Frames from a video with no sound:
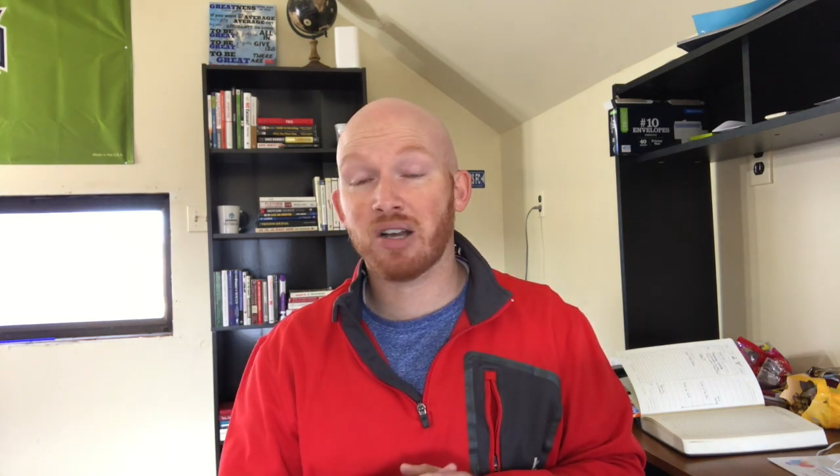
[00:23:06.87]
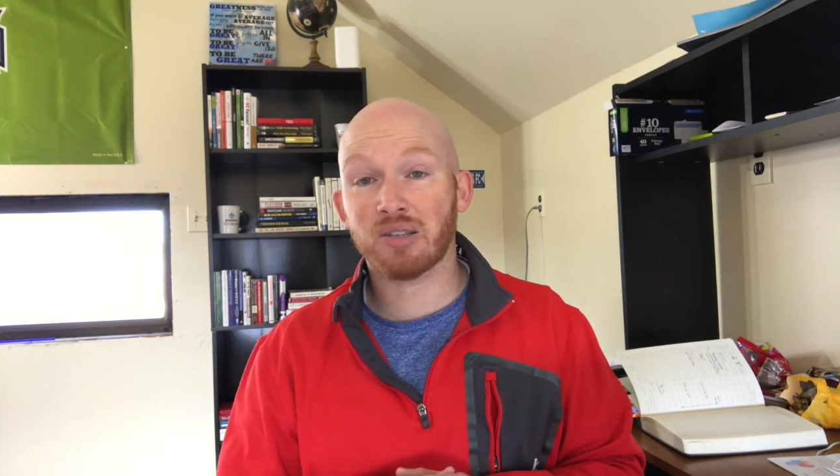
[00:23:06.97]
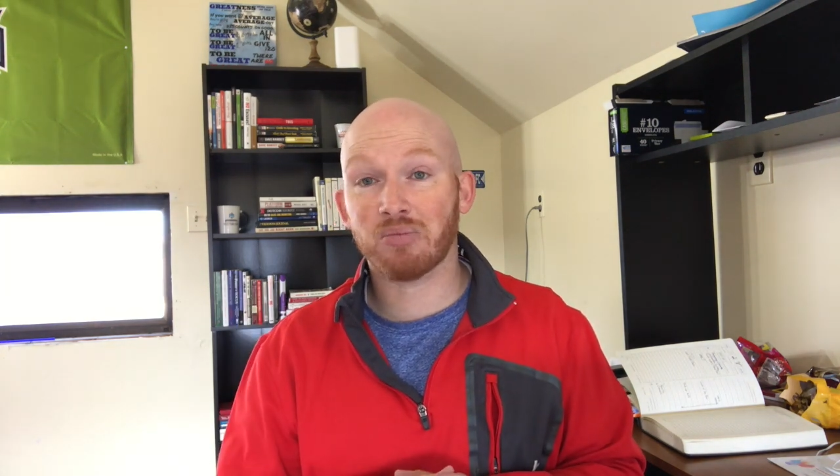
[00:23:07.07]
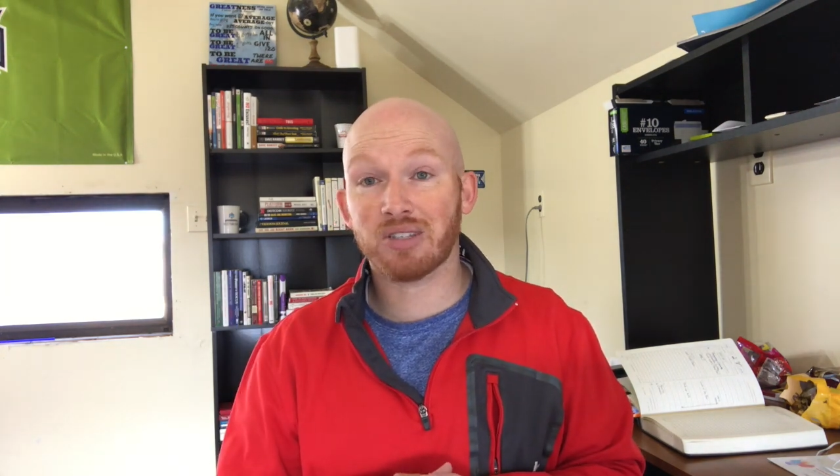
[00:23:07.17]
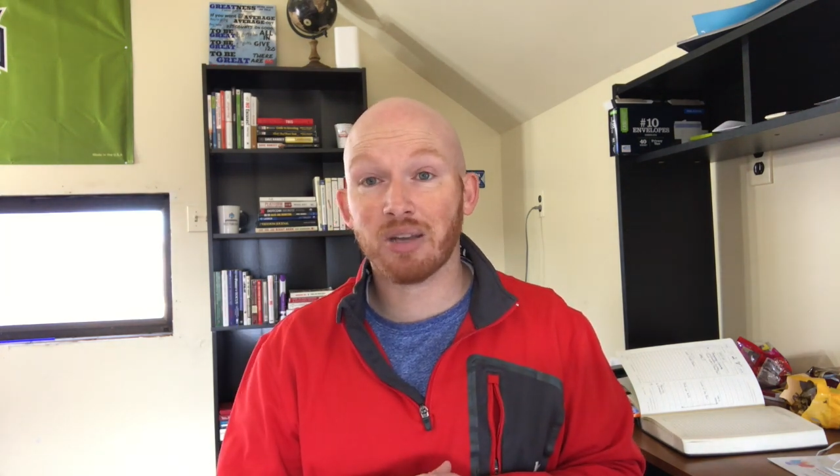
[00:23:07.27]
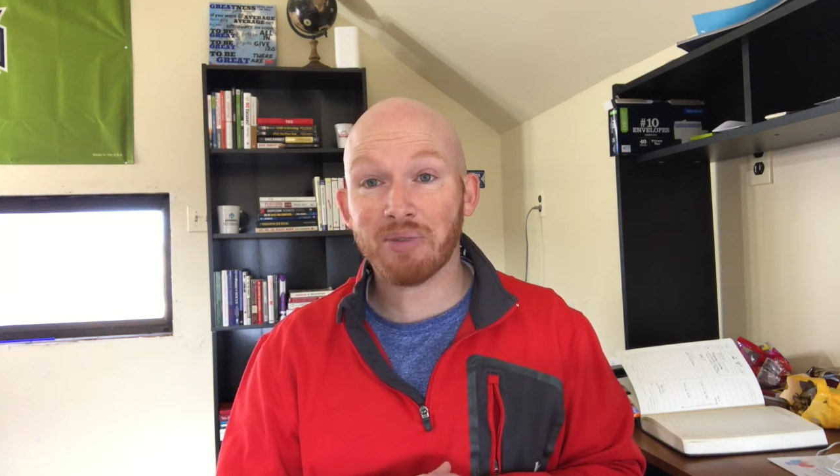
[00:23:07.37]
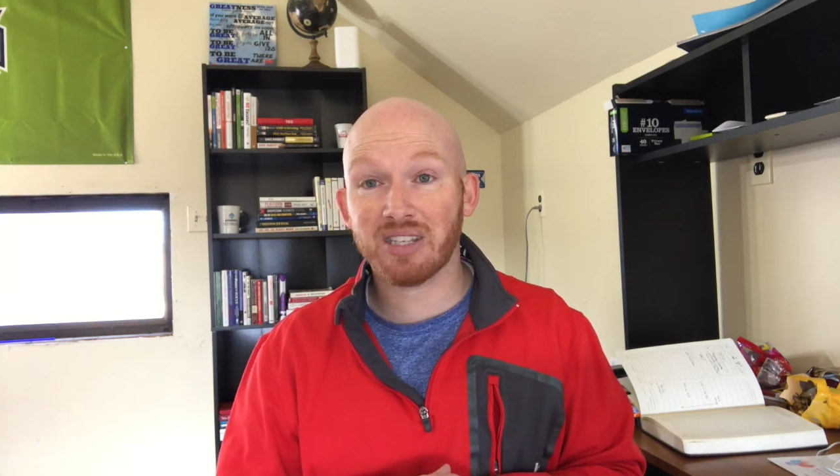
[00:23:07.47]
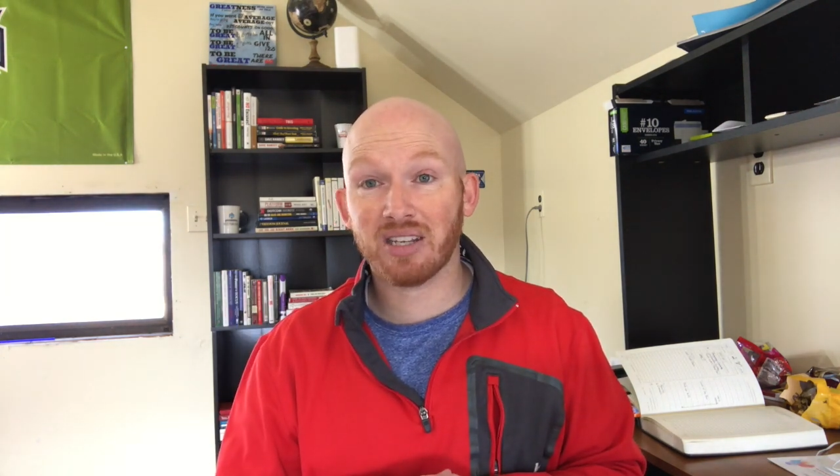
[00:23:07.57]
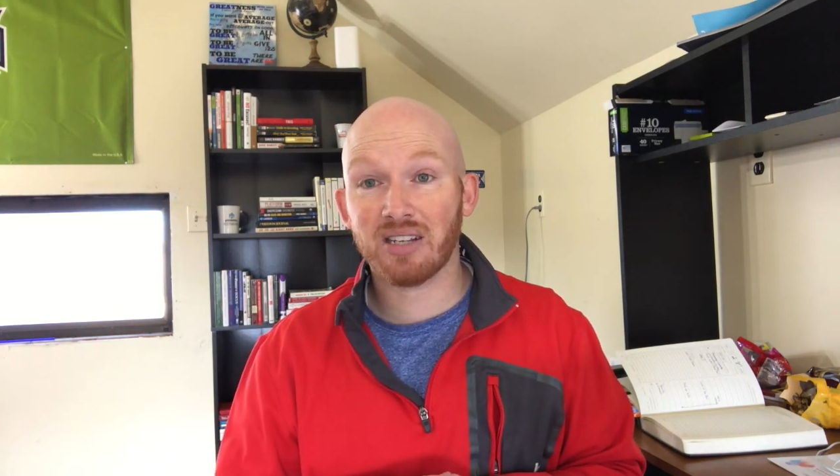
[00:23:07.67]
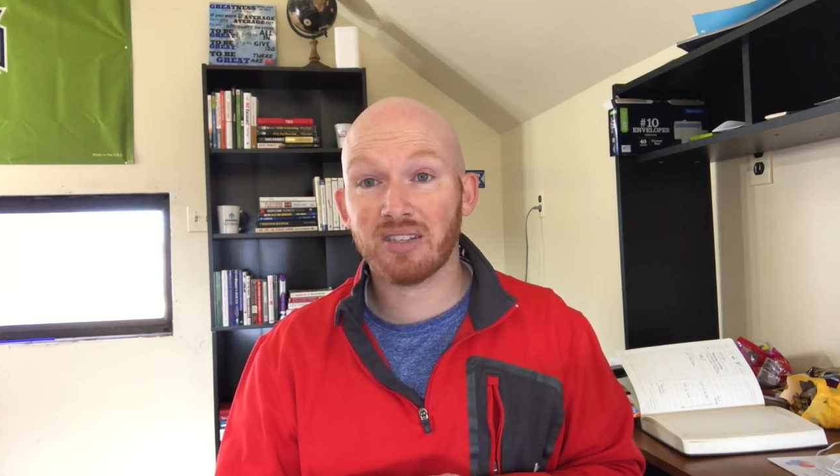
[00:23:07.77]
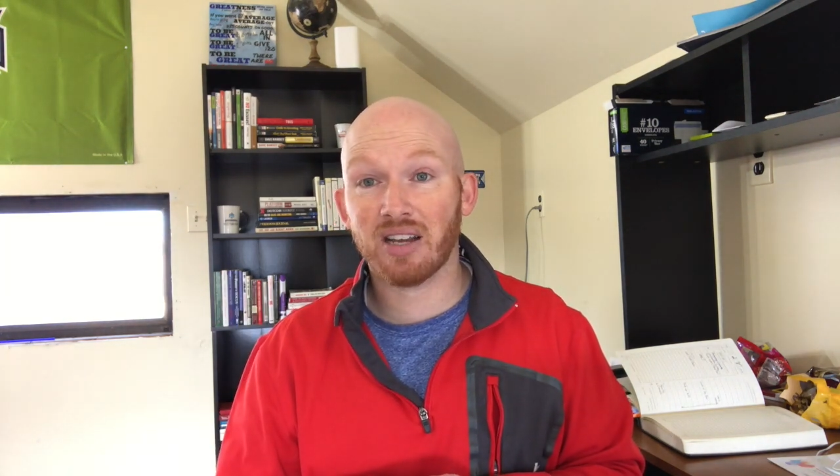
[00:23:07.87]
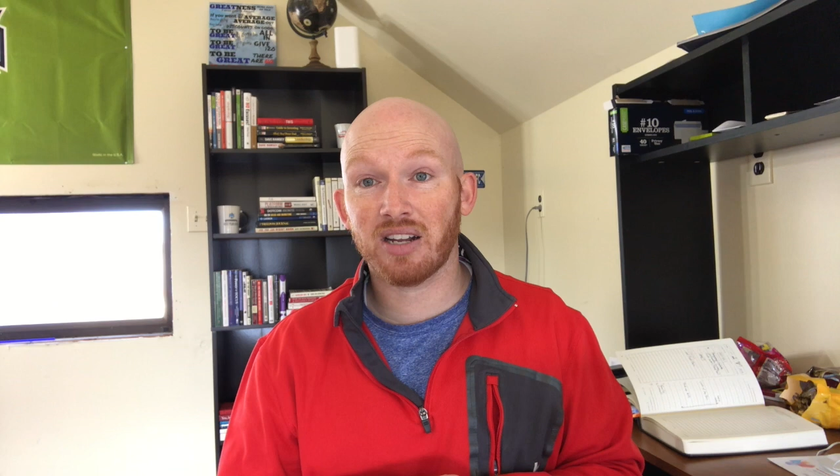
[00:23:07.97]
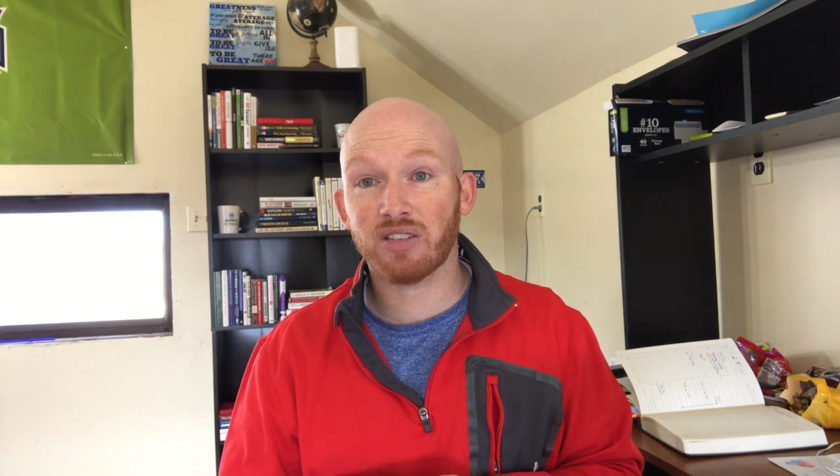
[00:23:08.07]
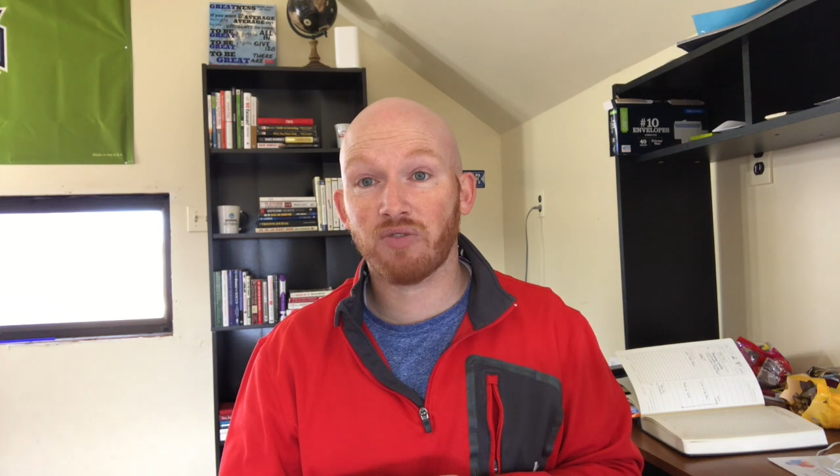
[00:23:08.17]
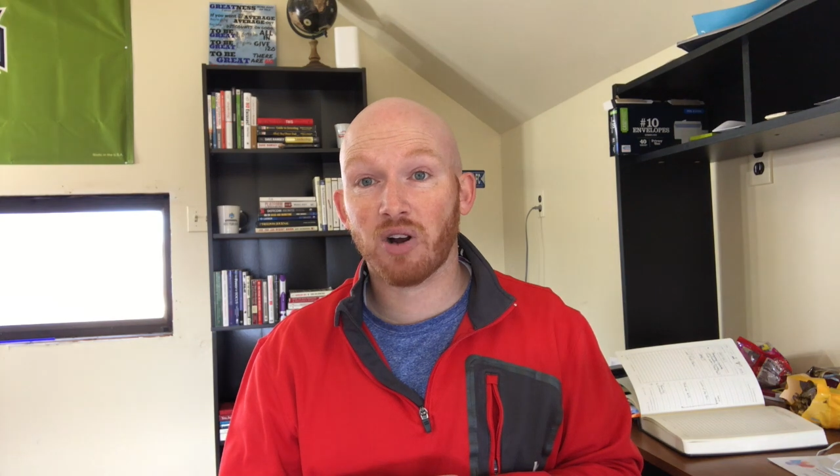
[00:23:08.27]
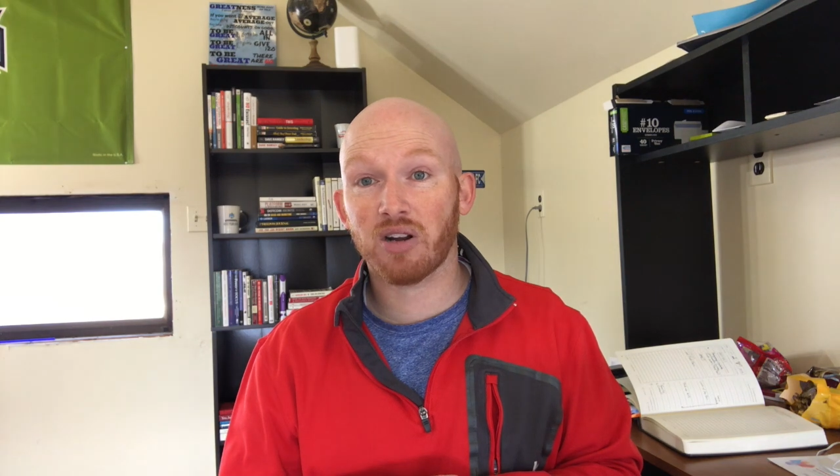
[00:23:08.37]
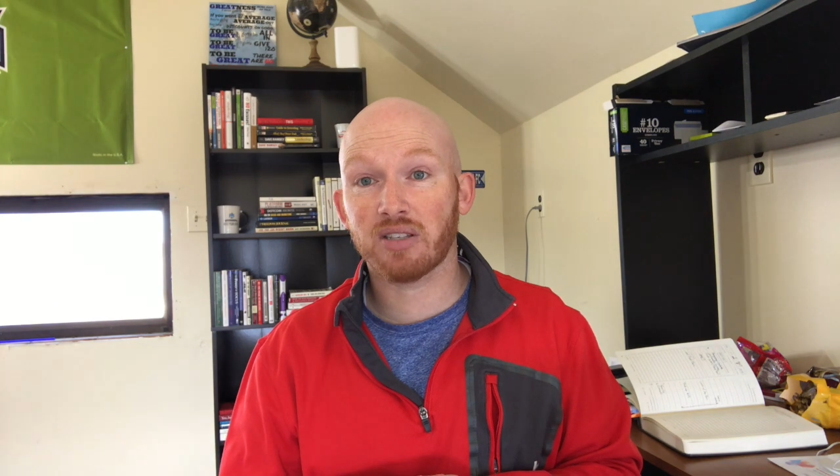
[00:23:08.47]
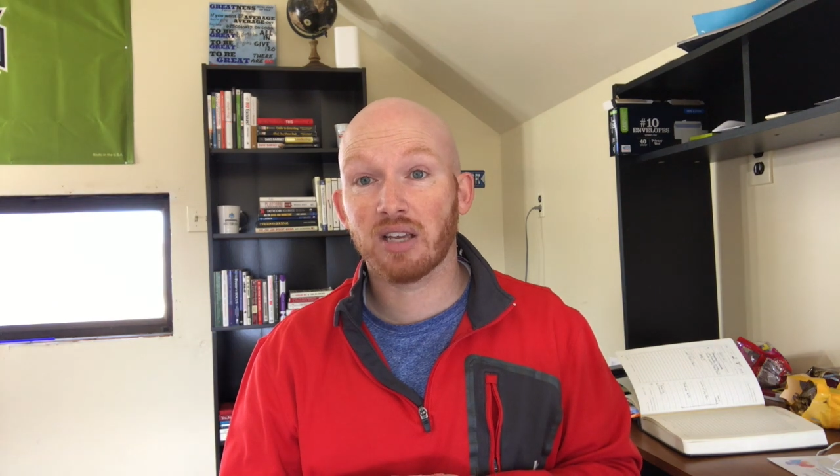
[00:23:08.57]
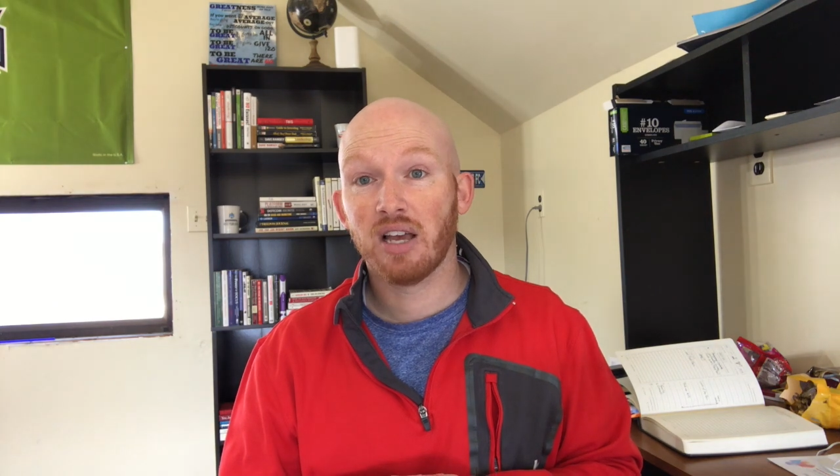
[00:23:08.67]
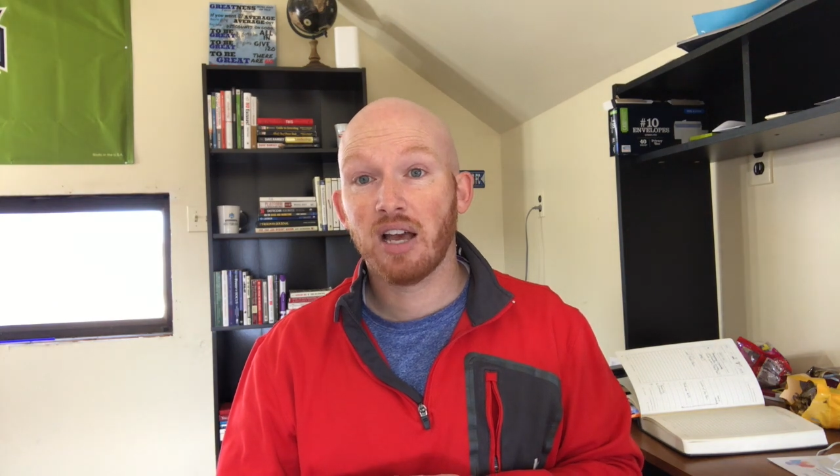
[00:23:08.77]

awesome summits that he's done as far as